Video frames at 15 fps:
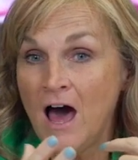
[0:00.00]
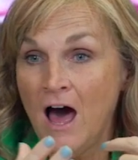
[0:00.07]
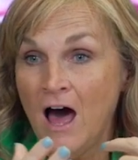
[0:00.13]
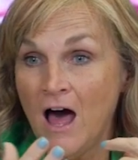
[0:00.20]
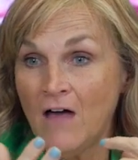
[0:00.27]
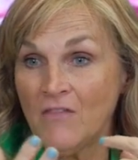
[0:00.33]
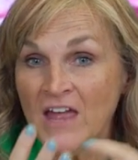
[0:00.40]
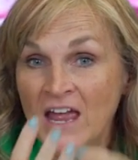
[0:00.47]

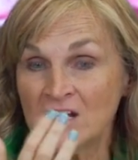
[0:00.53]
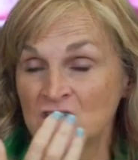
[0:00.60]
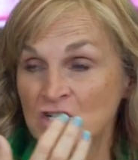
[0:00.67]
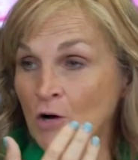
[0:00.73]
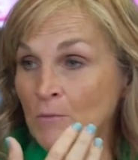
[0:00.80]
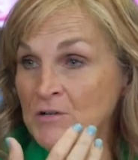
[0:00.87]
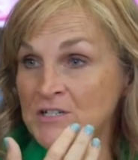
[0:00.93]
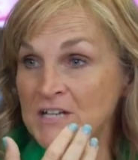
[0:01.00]
They had
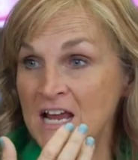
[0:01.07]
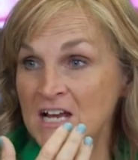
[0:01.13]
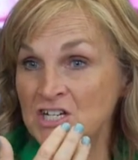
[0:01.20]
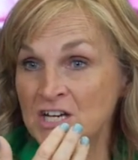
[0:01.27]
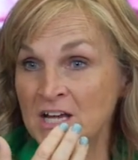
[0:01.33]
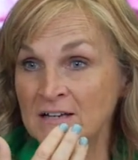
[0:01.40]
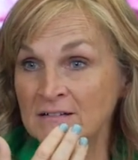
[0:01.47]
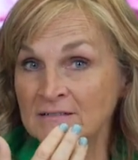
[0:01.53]

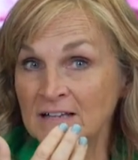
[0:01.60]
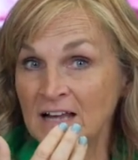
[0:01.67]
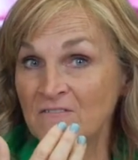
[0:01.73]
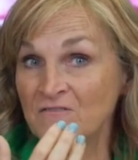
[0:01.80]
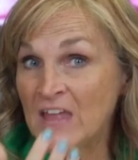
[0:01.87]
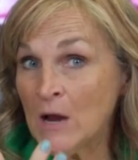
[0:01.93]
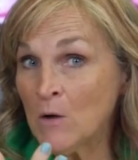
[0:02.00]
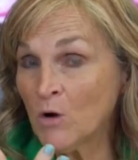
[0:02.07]
interpretation.
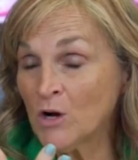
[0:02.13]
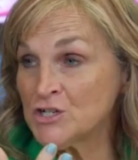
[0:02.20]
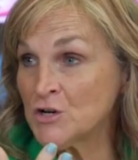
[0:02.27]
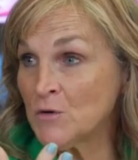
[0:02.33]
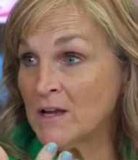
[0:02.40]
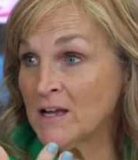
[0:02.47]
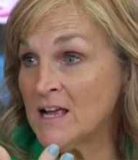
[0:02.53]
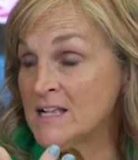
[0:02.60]
If they weren't
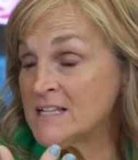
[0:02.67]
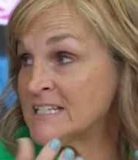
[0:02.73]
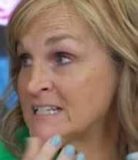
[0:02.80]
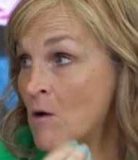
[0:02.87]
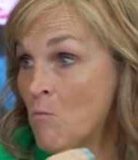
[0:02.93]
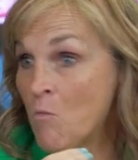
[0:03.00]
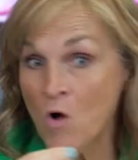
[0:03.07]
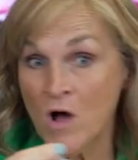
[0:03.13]
doing it,
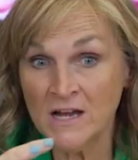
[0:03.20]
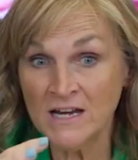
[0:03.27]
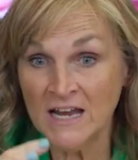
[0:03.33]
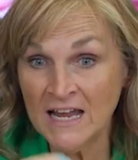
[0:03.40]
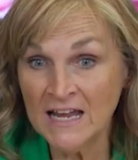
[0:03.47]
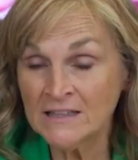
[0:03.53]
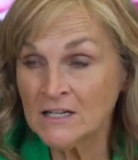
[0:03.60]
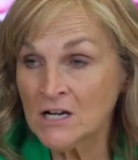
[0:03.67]
someone
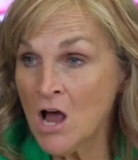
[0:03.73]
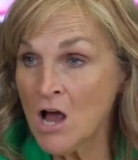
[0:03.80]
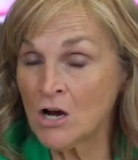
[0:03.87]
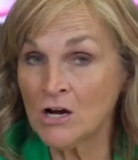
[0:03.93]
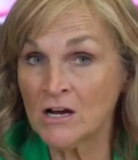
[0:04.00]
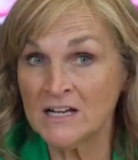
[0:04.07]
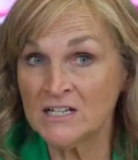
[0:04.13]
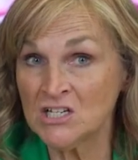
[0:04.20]
in the
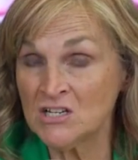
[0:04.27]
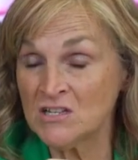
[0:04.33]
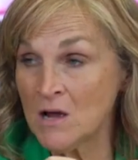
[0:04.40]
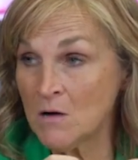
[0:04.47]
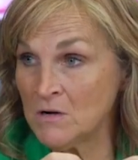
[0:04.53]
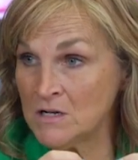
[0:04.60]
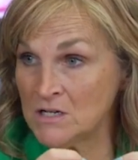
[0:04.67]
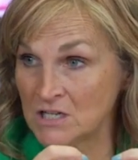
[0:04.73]
congregation
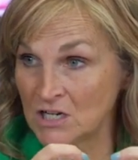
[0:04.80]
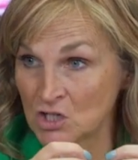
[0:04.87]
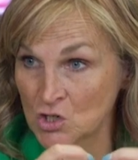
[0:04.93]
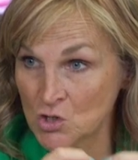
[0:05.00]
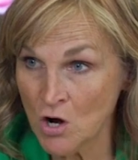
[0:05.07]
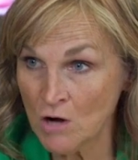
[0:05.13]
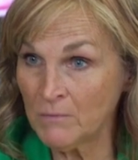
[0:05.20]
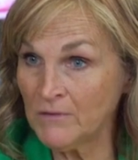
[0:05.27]
that was a
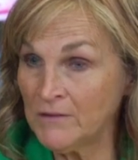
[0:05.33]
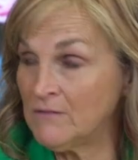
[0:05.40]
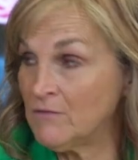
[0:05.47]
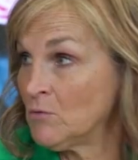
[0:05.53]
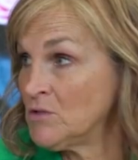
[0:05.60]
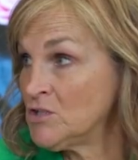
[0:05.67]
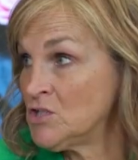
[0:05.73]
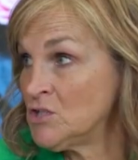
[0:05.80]
strong
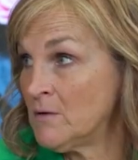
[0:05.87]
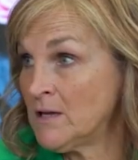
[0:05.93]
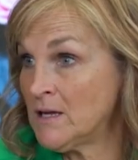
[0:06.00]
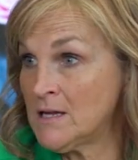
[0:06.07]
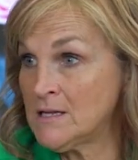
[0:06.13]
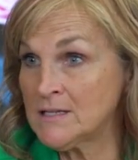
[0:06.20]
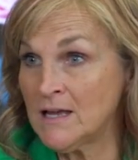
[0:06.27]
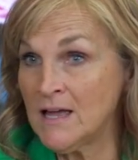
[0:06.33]
believer was doing
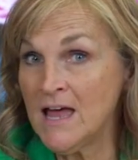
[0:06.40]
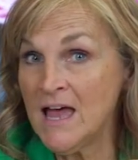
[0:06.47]
it.